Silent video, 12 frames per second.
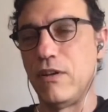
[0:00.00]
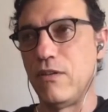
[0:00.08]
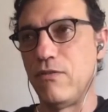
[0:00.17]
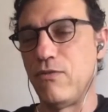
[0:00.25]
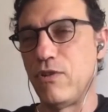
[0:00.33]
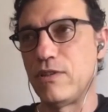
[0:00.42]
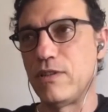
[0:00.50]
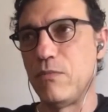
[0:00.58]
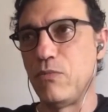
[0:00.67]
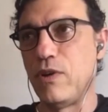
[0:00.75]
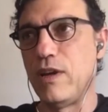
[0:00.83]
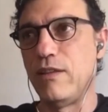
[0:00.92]
for
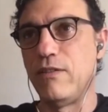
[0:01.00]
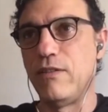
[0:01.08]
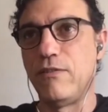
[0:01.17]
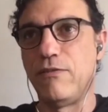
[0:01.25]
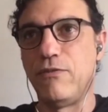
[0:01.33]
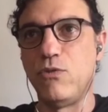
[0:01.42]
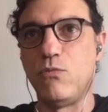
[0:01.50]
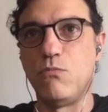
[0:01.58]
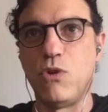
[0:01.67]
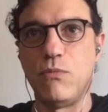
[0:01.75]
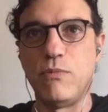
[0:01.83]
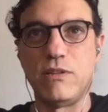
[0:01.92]
example I had a few
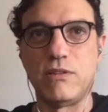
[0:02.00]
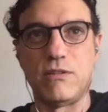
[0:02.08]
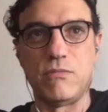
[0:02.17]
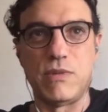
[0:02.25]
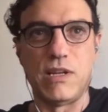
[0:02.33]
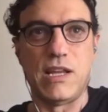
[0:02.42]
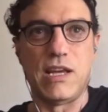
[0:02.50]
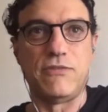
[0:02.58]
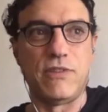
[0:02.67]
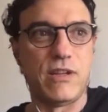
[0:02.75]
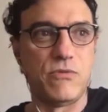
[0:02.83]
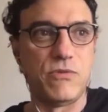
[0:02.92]
moments in my life
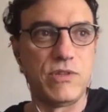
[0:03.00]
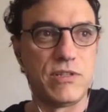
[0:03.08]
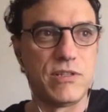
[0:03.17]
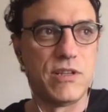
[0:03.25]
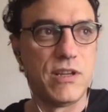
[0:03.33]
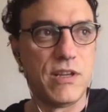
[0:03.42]
that I was